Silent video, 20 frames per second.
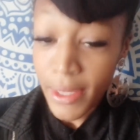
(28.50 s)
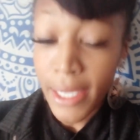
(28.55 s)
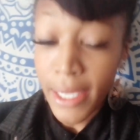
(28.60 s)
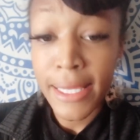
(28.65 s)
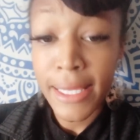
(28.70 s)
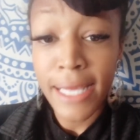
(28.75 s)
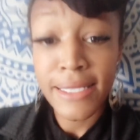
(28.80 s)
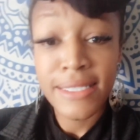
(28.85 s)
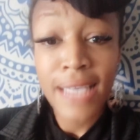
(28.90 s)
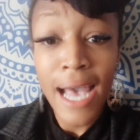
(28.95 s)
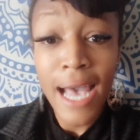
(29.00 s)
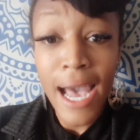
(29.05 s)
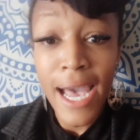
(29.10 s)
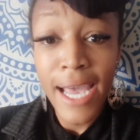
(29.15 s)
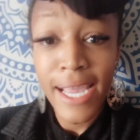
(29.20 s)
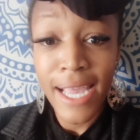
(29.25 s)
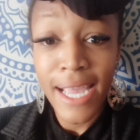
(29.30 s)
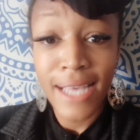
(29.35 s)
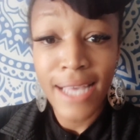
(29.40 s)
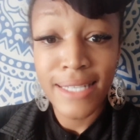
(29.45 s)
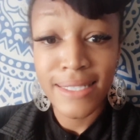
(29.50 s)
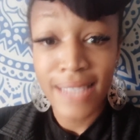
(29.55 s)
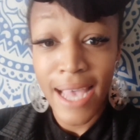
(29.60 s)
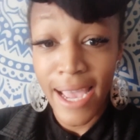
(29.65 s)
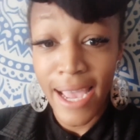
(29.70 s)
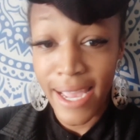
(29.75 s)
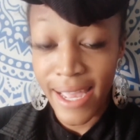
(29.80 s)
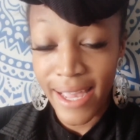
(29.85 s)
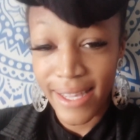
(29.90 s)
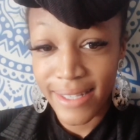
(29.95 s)
That's
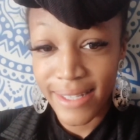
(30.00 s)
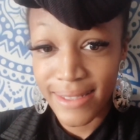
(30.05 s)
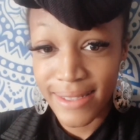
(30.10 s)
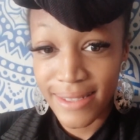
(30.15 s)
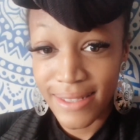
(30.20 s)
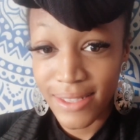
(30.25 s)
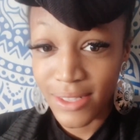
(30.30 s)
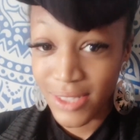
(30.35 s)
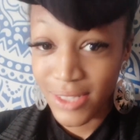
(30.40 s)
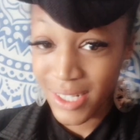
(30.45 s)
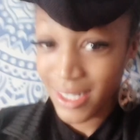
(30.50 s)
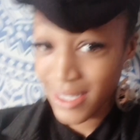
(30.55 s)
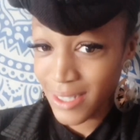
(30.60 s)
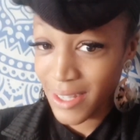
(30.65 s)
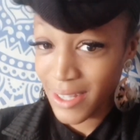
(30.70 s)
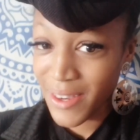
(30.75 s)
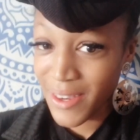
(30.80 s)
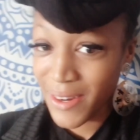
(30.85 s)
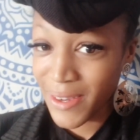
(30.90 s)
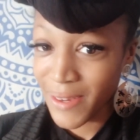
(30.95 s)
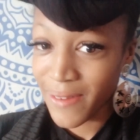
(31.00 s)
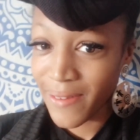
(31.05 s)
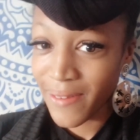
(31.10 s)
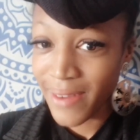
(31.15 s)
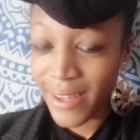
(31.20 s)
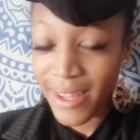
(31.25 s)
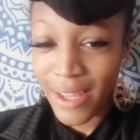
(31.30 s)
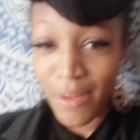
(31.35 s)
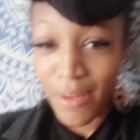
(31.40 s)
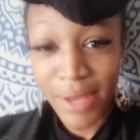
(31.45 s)
ISIS, just so you know,
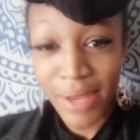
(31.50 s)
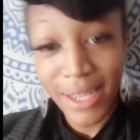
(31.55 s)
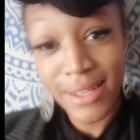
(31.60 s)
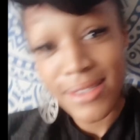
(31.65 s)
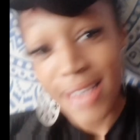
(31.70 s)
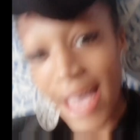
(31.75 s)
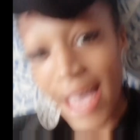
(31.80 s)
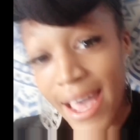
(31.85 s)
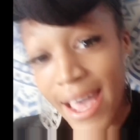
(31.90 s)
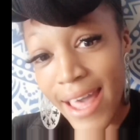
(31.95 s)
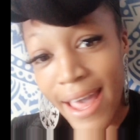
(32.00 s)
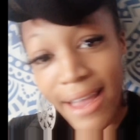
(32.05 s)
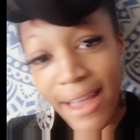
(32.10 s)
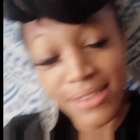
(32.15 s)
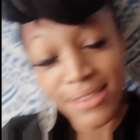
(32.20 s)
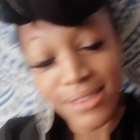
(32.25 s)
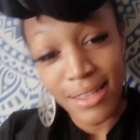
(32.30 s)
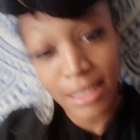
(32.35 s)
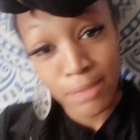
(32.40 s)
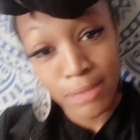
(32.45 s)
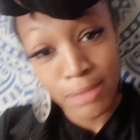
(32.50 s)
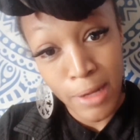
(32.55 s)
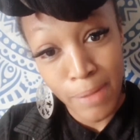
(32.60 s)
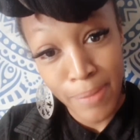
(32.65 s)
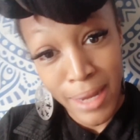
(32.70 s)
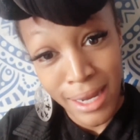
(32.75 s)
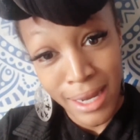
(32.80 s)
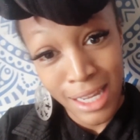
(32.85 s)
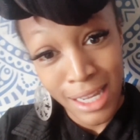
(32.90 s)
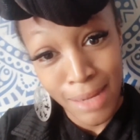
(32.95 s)
because I actually spell
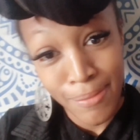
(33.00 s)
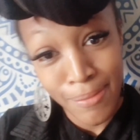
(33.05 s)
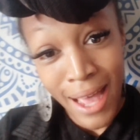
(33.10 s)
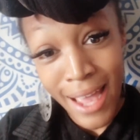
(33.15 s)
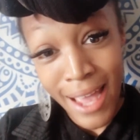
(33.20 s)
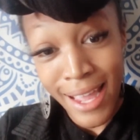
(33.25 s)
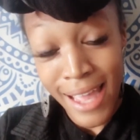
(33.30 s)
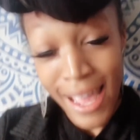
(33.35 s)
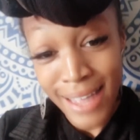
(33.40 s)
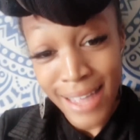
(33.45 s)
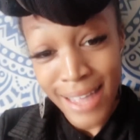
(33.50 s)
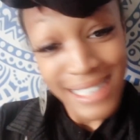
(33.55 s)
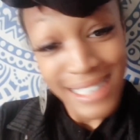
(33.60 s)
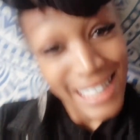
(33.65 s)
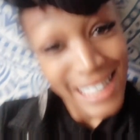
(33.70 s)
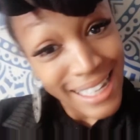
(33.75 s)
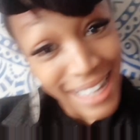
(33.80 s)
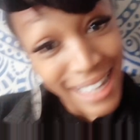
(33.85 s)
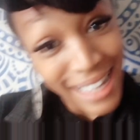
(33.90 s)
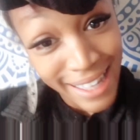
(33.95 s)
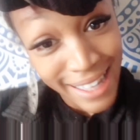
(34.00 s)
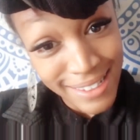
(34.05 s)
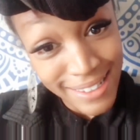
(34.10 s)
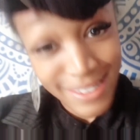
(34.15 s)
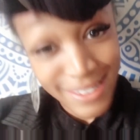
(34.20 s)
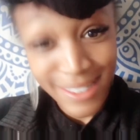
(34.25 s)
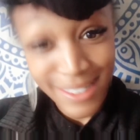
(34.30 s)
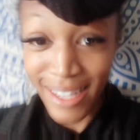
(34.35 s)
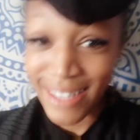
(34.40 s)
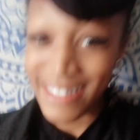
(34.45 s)
my name ISES,
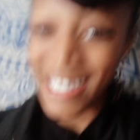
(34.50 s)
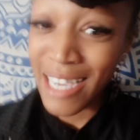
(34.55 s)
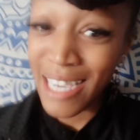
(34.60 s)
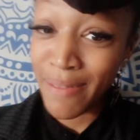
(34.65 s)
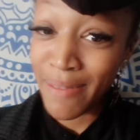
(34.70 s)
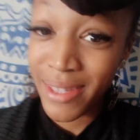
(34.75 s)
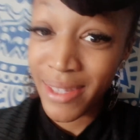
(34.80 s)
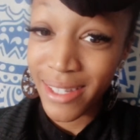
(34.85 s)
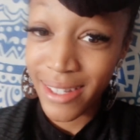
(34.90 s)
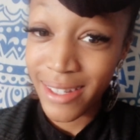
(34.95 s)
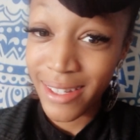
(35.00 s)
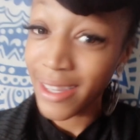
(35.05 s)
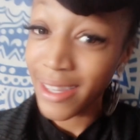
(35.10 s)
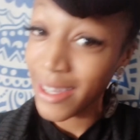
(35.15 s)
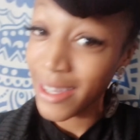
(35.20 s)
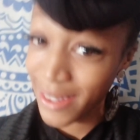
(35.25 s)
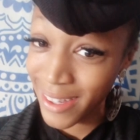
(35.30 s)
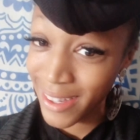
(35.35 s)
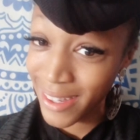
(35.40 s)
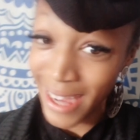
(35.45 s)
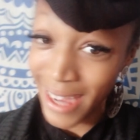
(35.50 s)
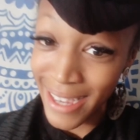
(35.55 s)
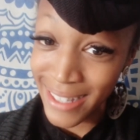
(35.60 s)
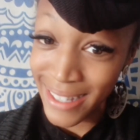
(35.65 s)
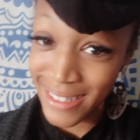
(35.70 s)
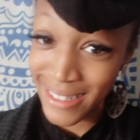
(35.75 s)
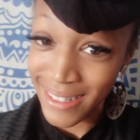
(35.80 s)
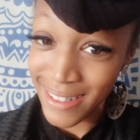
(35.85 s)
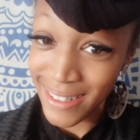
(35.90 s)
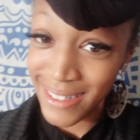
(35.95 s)
because I'm the good
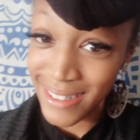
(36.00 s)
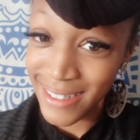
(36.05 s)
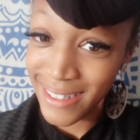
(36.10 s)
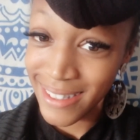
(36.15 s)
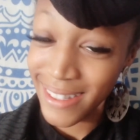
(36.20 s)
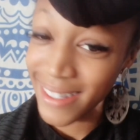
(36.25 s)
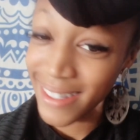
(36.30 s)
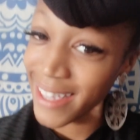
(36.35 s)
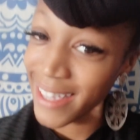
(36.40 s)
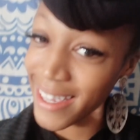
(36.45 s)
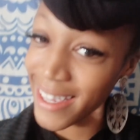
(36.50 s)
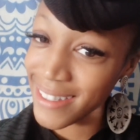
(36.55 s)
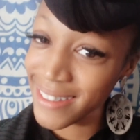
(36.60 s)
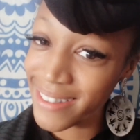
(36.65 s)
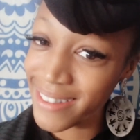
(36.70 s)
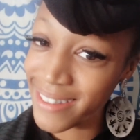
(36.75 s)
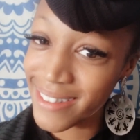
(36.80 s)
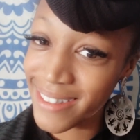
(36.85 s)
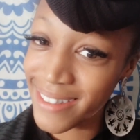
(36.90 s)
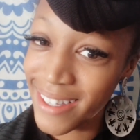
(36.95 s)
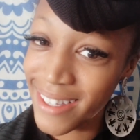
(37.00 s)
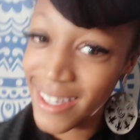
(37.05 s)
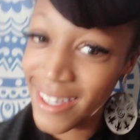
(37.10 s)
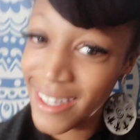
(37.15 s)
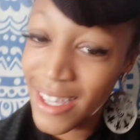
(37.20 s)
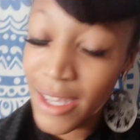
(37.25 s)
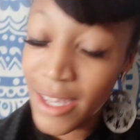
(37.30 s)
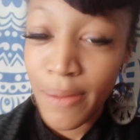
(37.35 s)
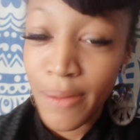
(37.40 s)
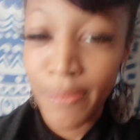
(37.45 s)
Isis, yes.
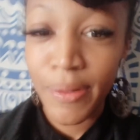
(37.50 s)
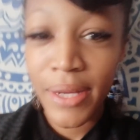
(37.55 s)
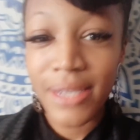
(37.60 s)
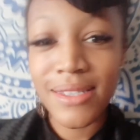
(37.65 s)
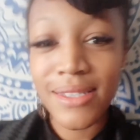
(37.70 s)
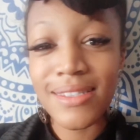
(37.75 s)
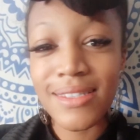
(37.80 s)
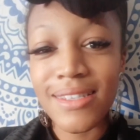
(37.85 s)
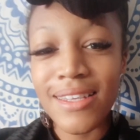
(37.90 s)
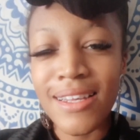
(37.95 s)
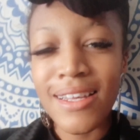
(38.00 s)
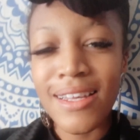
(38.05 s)
But,